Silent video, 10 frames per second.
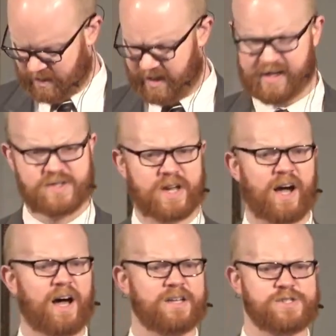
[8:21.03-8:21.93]
And as a
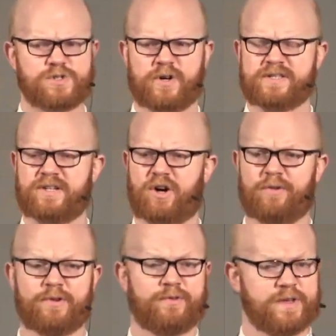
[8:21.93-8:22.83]
construct, it
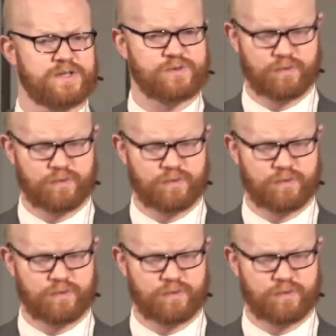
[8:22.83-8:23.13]
often feels